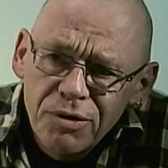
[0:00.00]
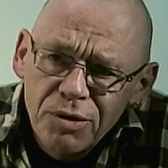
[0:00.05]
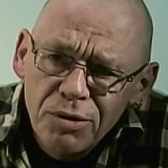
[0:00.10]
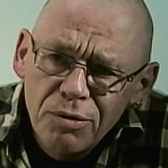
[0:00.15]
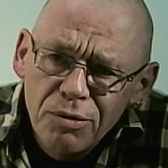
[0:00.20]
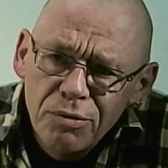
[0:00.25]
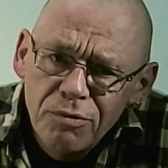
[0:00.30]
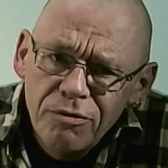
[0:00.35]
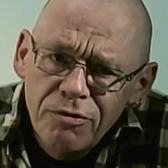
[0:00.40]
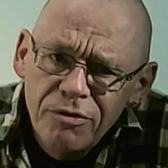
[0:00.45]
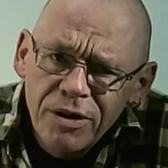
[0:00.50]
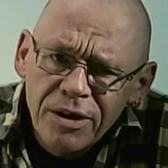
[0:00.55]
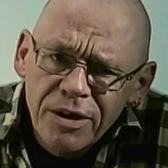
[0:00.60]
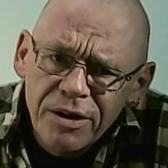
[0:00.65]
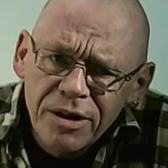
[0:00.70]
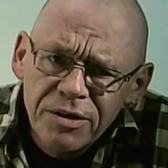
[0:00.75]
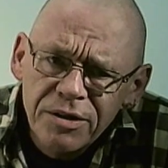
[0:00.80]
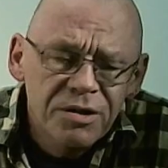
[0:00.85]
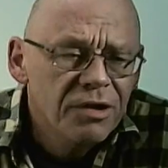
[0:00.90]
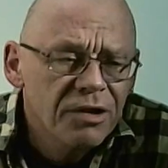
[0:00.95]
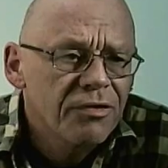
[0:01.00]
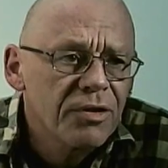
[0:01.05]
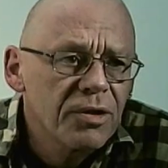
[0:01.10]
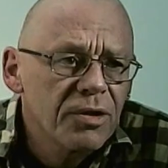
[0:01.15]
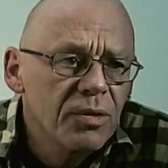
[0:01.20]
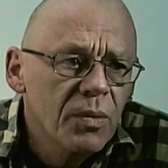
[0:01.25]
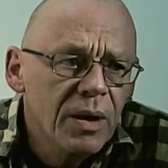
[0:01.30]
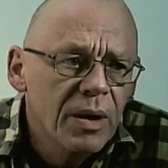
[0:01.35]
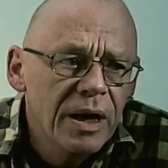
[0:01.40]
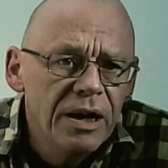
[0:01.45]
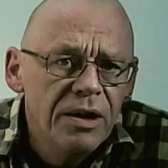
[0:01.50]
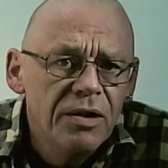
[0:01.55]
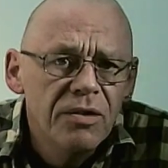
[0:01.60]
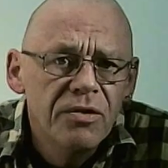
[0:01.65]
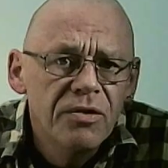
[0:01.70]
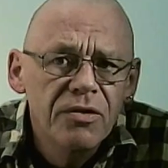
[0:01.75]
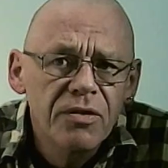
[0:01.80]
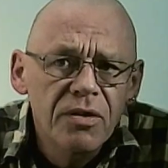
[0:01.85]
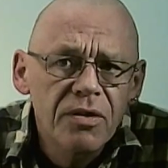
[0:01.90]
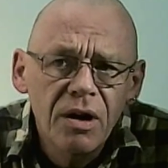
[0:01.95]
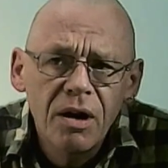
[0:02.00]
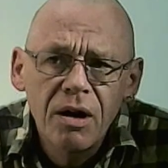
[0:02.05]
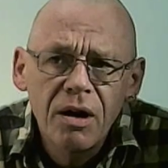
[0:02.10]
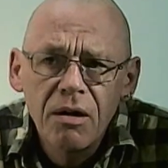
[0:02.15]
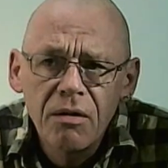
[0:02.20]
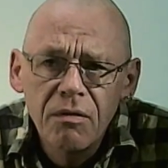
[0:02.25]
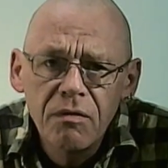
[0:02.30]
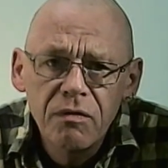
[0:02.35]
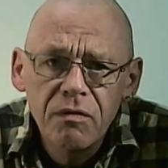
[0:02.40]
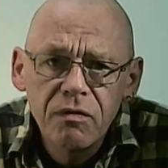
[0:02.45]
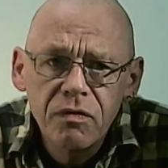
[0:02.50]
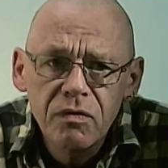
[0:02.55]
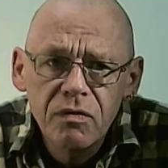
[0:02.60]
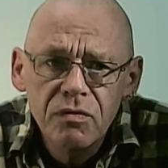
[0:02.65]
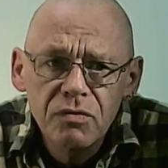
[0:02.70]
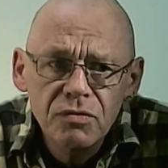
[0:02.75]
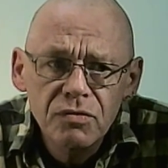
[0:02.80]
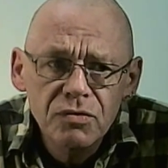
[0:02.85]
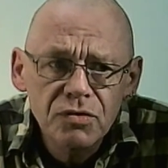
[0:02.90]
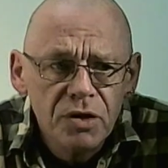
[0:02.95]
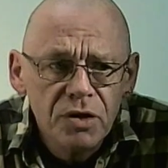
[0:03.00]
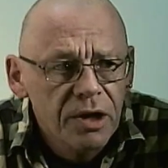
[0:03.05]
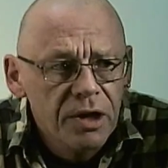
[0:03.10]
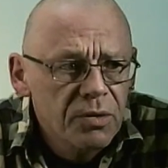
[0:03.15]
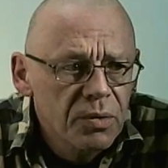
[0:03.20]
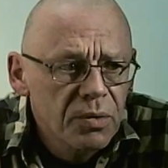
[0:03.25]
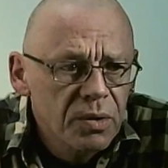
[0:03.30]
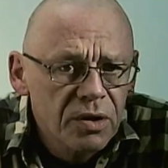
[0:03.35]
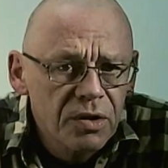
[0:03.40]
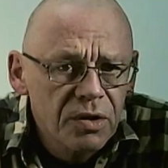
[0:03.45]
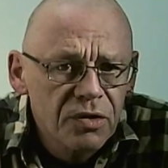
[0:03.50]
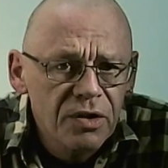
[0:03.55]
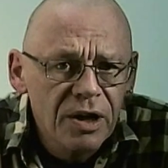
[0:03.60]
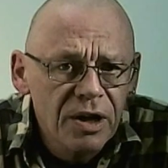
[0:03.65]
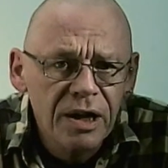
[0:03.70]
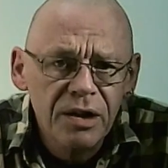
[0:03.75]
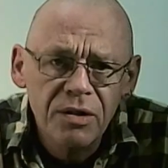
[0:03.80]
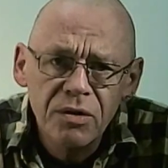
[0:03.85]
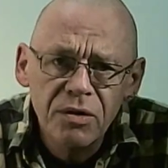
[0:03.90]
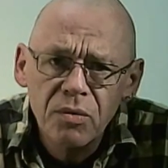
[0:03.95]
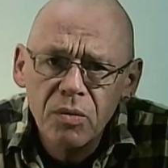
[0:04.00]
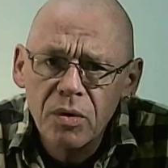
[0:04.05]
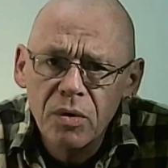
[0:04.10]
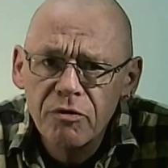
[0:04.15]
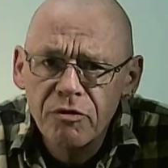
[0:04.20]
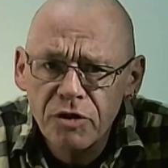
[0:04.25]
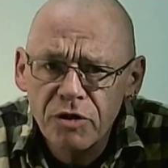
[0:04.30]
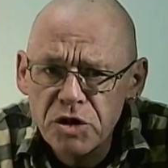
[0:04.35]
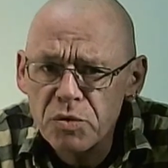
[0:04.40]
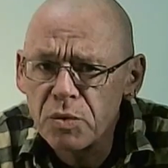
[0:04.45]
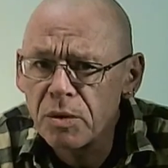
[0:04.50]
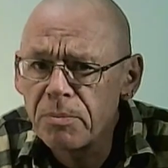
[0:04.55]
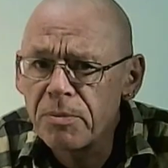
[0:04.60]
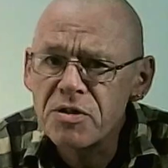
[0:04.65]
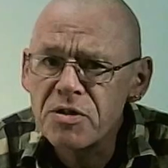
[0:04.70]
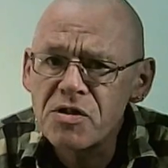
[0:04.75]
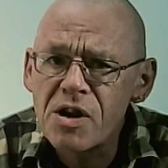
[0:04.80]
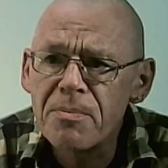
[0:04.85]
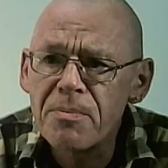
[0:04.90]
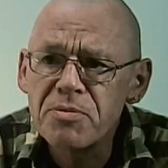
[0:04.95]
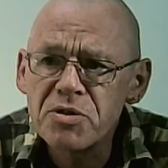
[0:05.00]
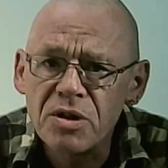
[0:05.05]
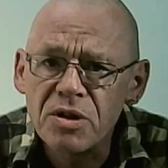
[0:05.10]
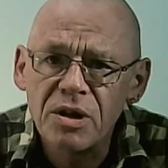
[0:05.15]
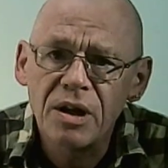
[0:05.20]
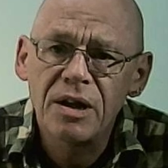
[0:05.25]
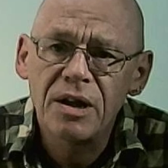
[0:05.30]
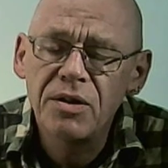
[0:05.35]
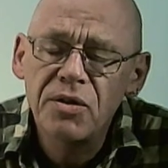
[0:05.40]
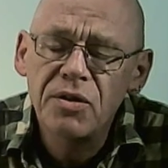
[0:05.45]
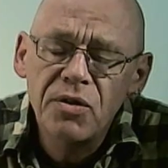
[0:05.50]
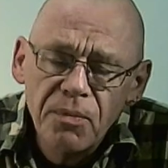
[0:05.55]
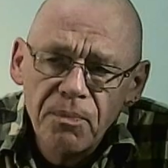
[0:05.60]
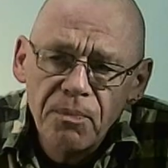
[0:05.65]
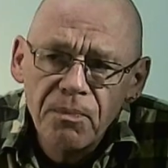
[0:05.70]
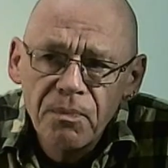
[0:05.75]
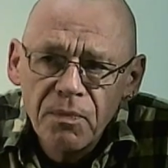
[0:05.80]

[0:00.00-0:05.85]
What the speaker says: two very different ways of trying to understand what visual perception is.